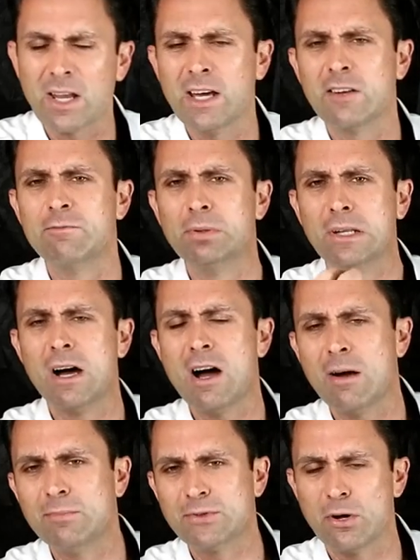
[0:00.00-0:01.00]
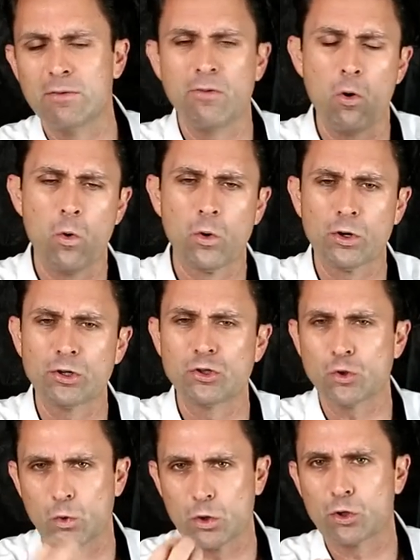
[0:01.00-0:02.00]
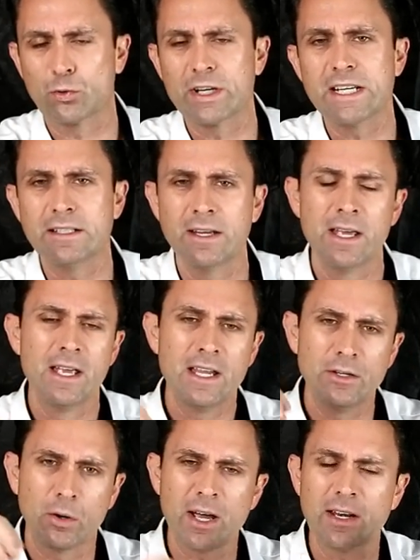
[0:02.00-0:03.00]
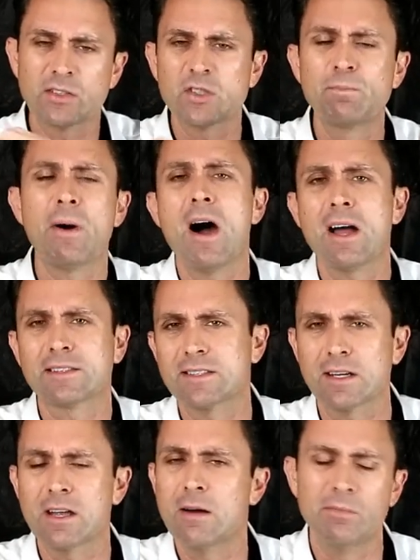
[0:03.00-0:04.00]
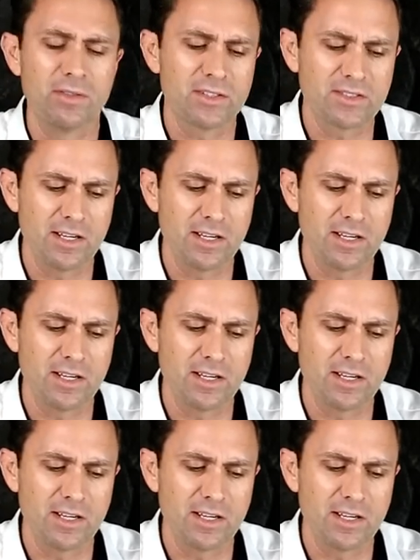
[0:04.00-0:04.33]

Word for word: kind of blobs of orange or green, you know, kind of spots that come when the